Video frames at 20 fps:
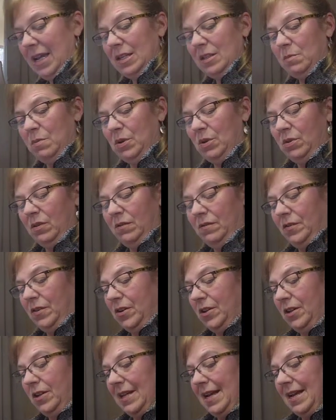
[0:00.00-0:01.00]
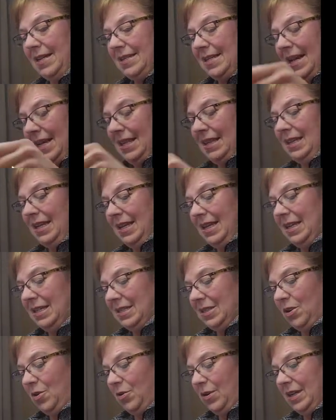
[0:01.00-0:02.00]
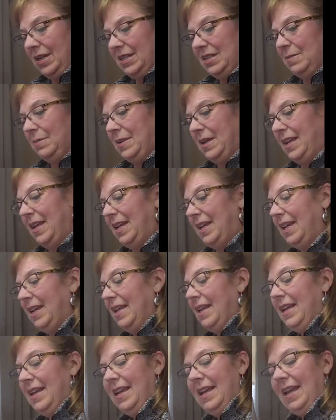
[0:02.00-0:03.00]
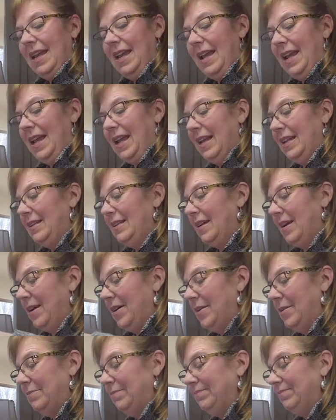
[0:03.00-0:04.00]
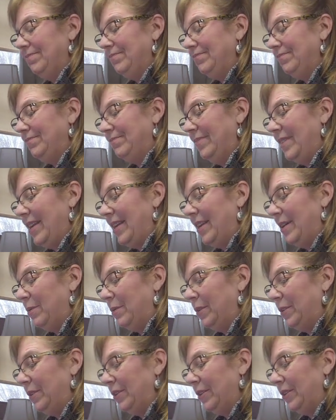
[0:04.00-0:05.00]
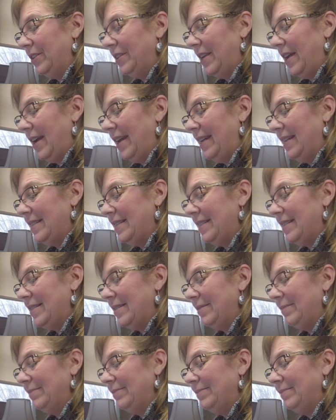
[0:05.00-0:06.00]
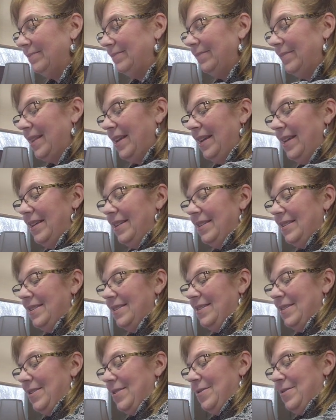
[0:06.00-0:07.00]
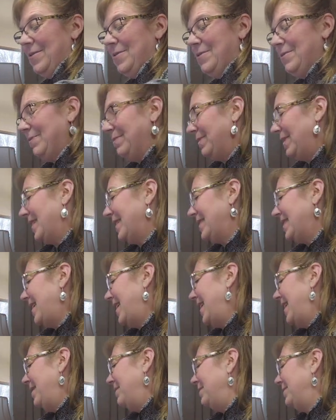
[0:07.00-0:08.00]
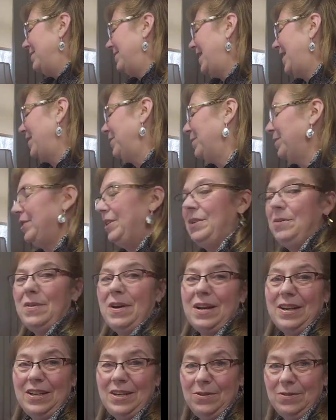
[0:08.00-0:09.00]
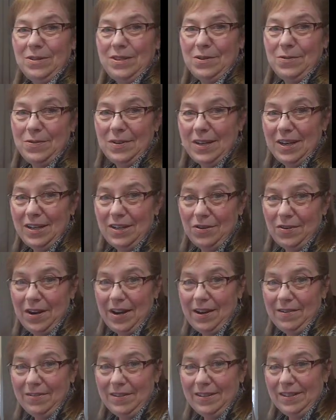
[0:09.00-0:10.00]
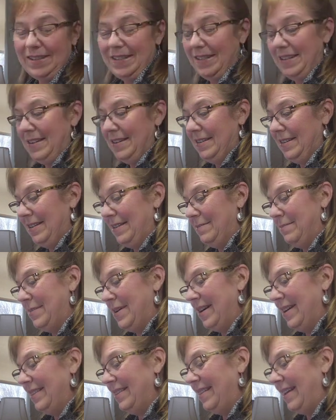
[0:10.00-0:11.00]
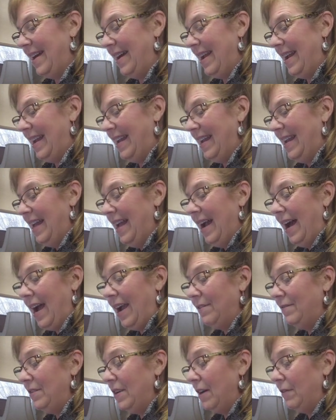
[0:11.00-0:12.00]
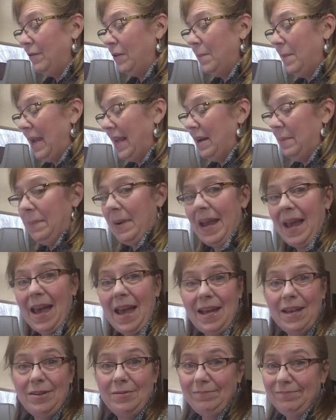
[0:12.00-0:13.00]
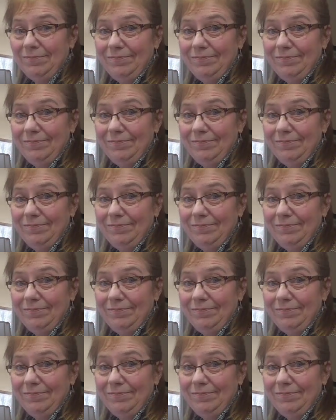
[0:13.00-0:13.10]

as beautiful as I think it's going to be, and that it will look nice. So, because I really want to use it when I travel at the end of the month. I've never made a bag.